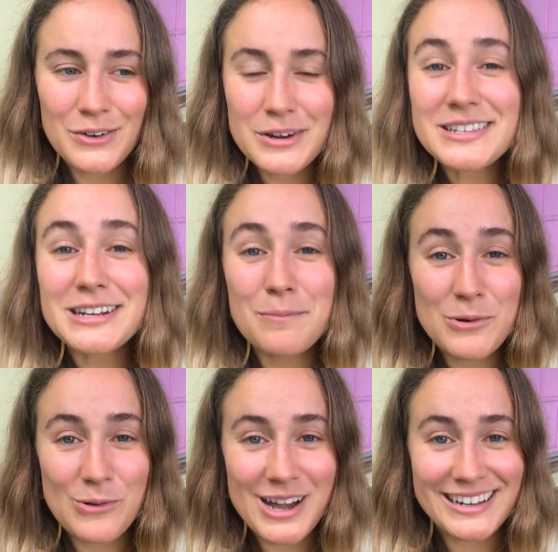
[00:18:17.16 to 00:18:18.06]
Reason
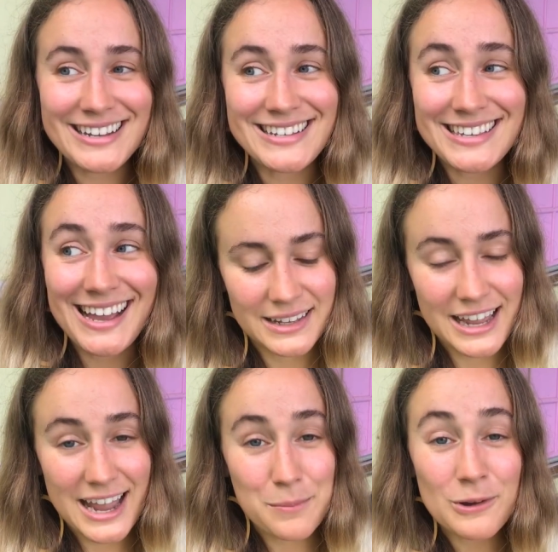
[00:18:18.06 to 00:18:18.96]
number 1 is
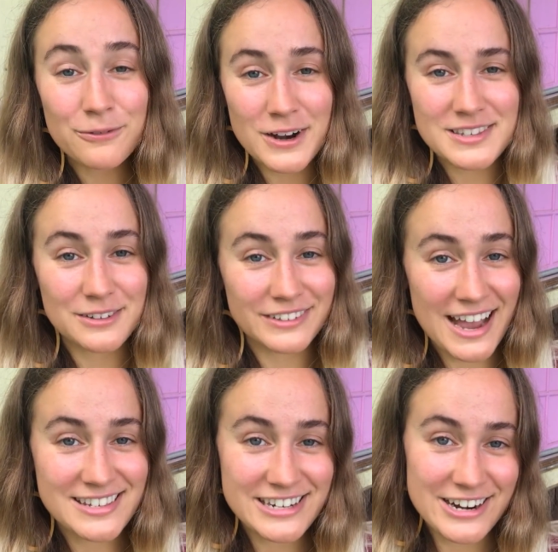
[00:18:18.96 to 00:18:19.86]
April 1st of
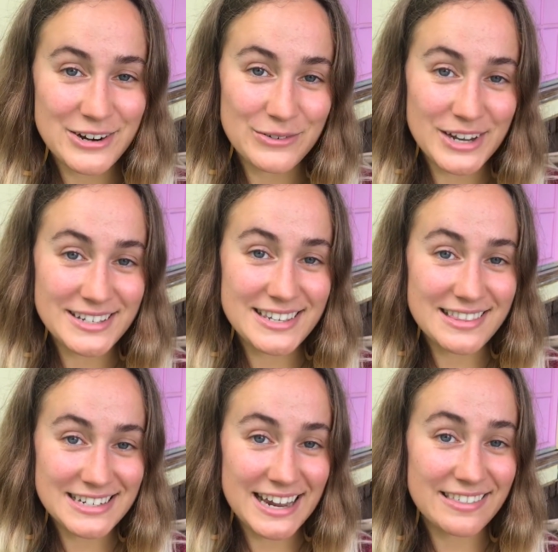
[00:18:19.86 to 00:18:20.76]
last year was
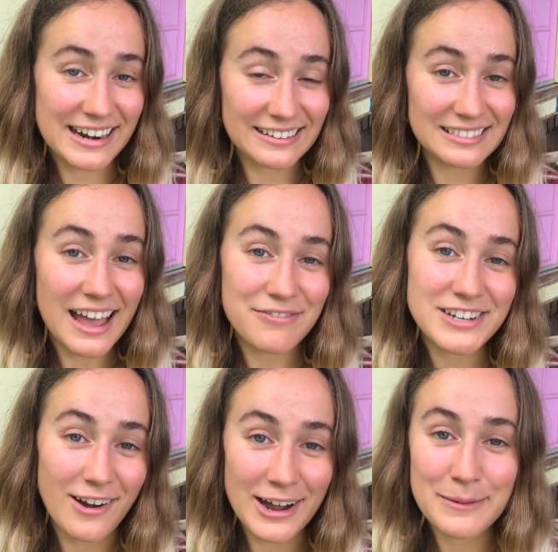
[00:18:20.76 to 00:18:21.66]
the day that I
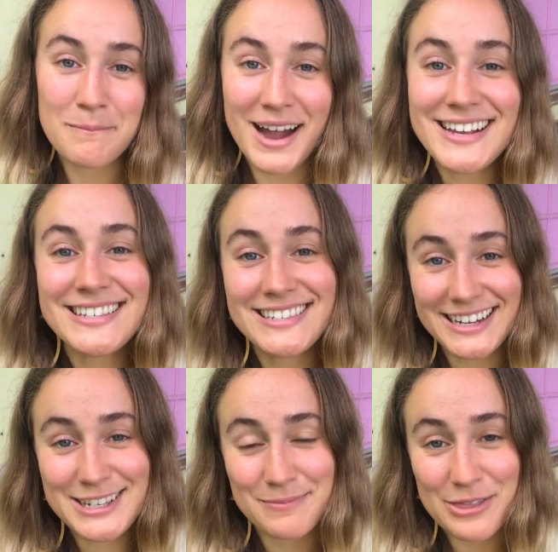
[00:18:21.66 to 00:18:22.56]
left on my
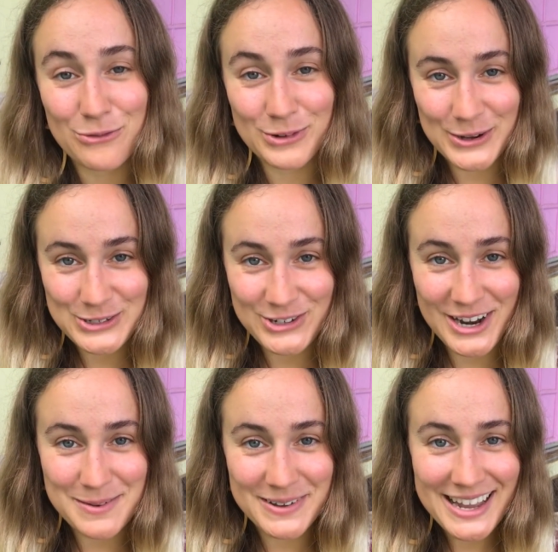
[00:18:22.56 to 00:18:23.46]
6-month road
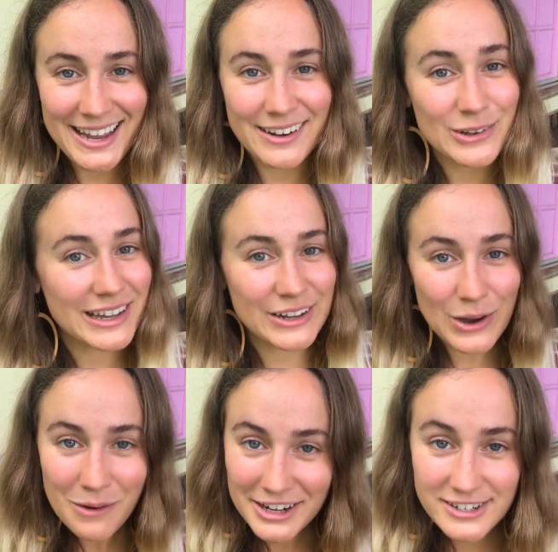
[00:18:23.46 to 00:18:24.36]
trip. And you can
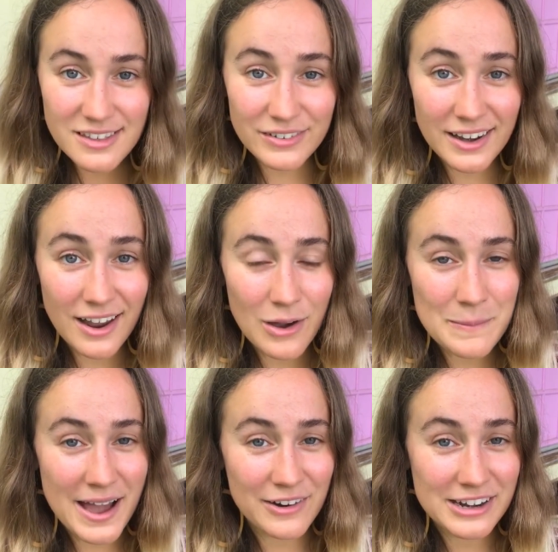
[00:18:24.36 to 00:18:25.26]
go watch the video
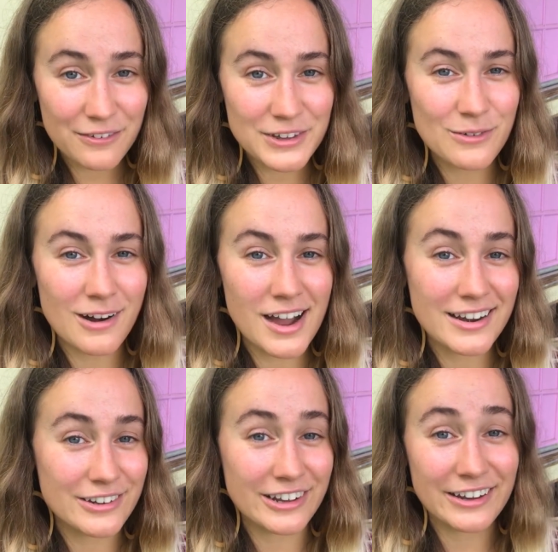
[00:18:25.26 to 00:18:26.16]
about it if you
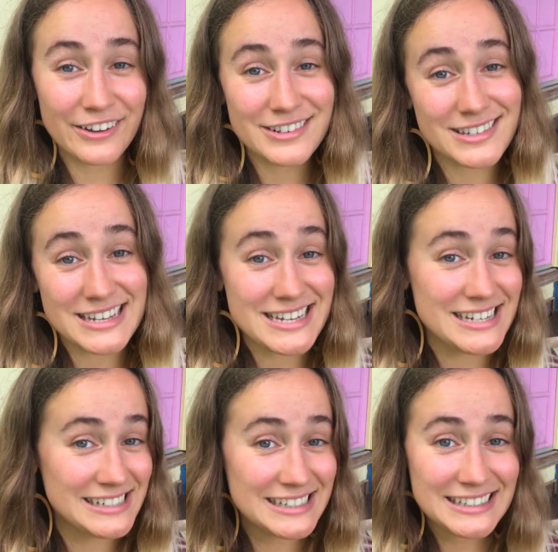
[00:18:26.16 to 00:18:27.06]
want. You can go
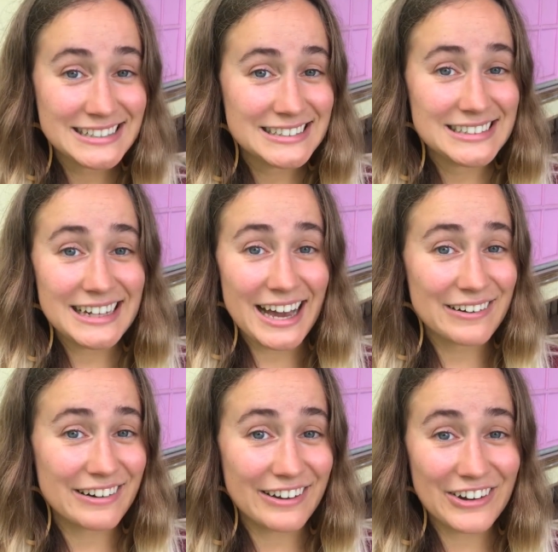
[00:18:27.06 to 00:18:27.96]
see, I
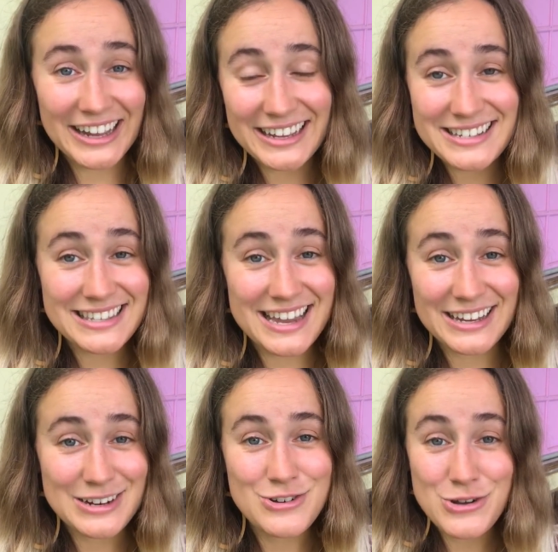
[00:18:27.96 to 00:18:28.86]
don't know, I guess
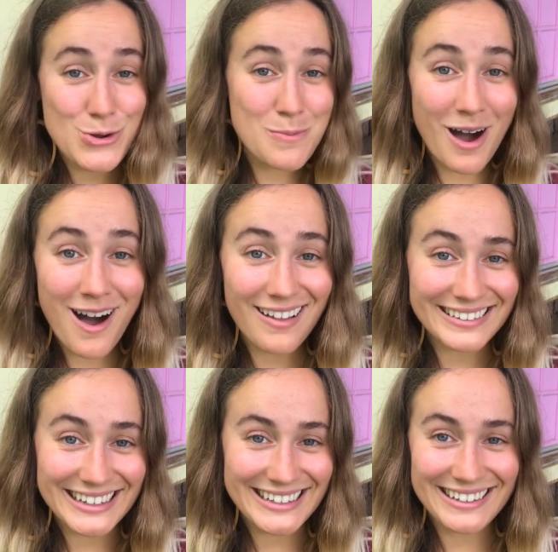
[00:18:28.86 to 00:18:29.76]
like noob
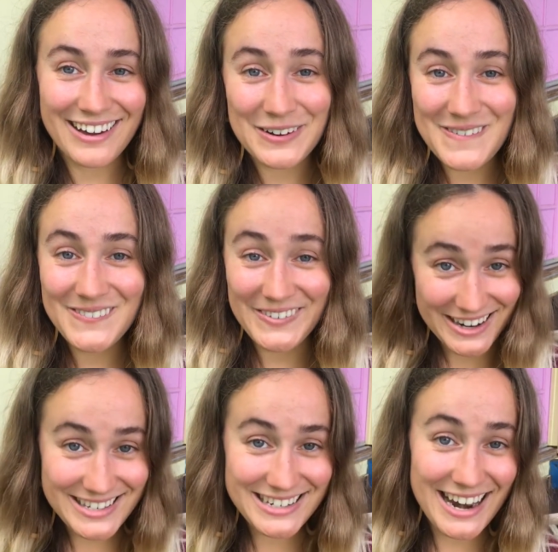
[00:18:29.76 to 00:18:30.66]
Holly on her
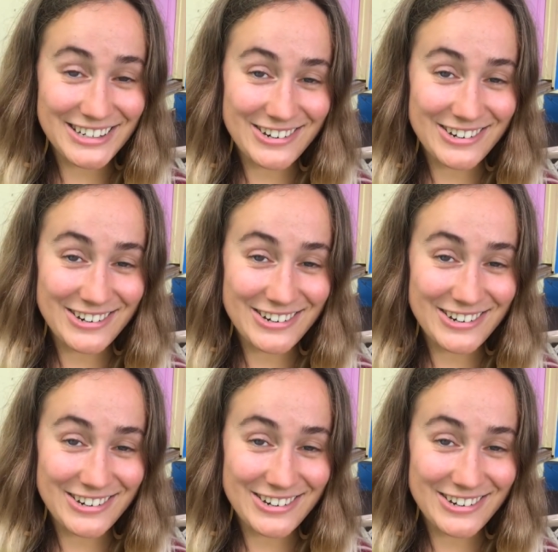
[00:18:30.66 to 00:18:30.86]
first day